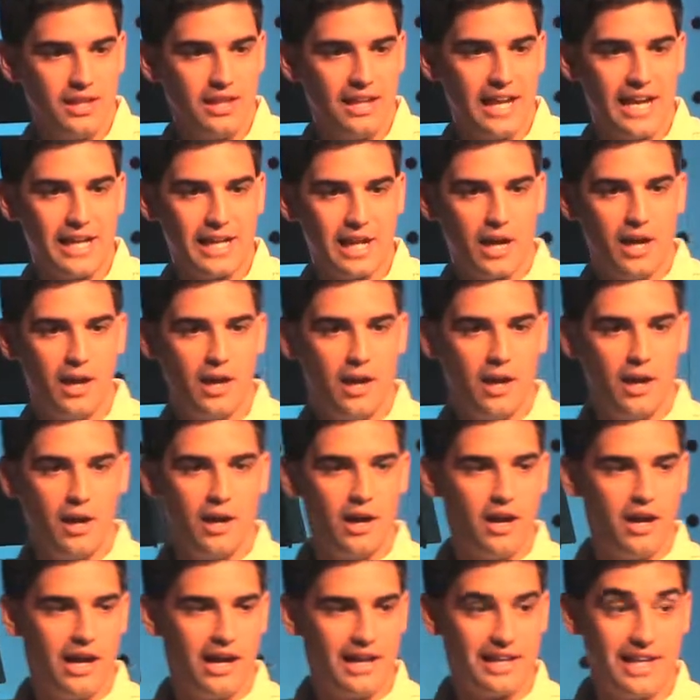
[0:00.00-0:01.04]
like,
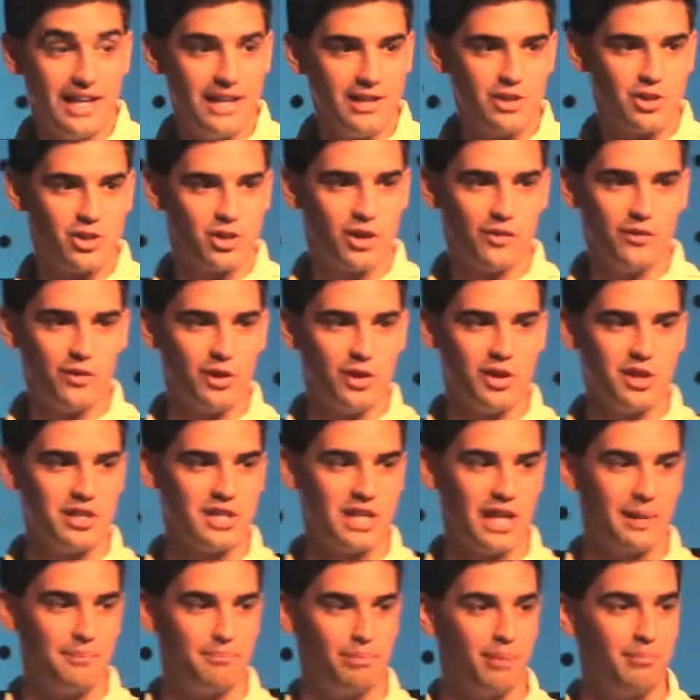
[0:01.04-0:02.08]
again, servanthood is
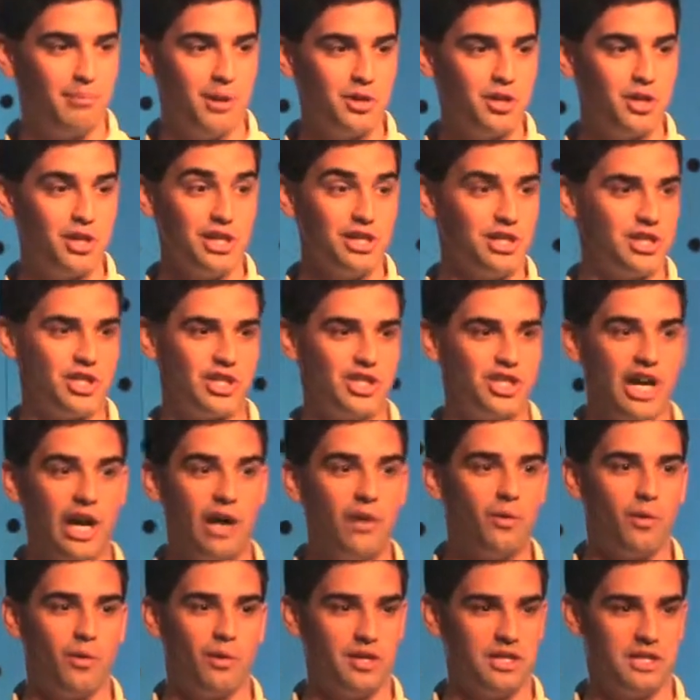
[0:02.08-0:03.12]
like promotion
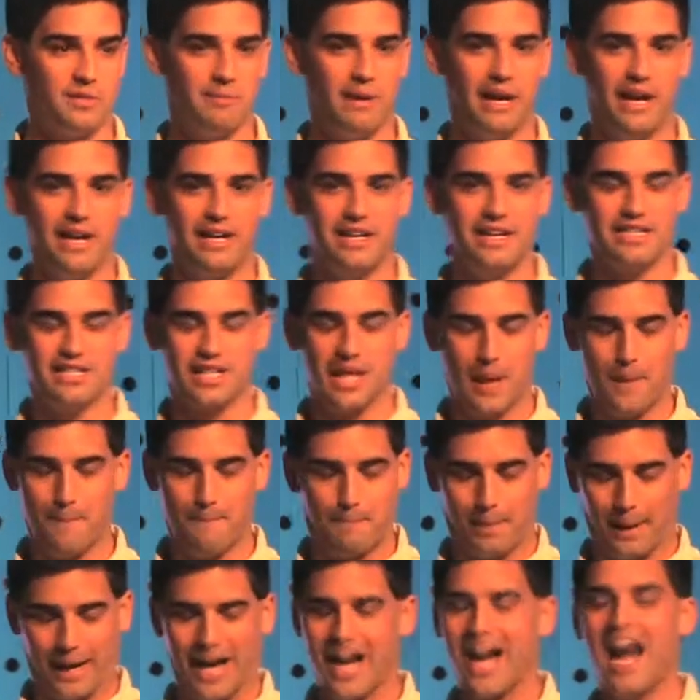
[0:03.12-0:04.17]
steroids, man. It's like,
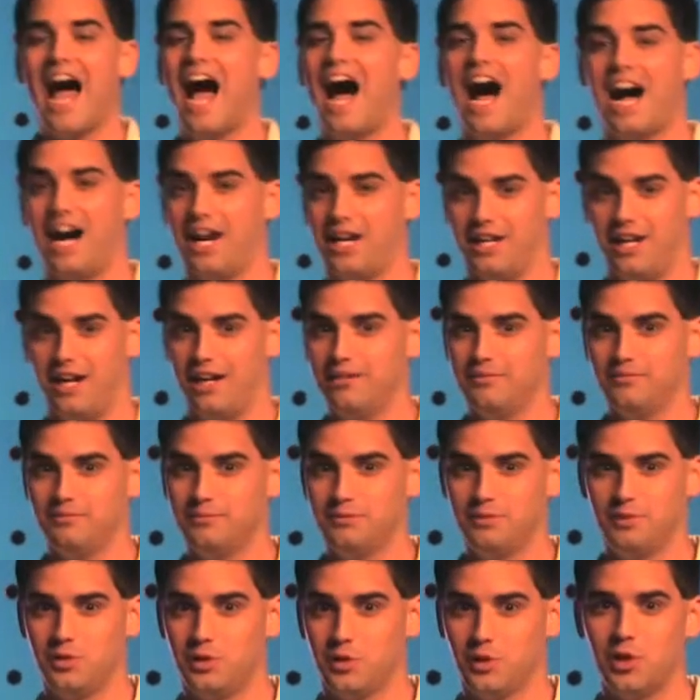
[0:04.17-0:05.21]
brah,
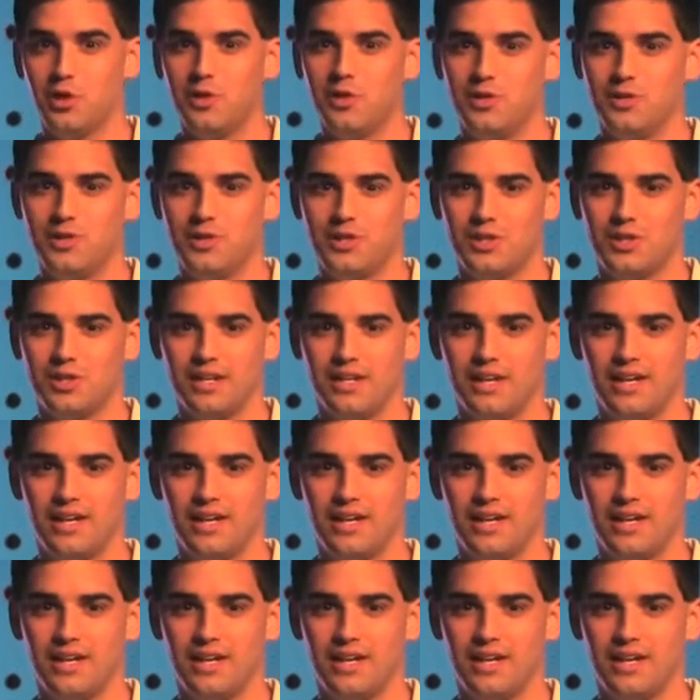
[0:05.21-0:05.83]
you're huge.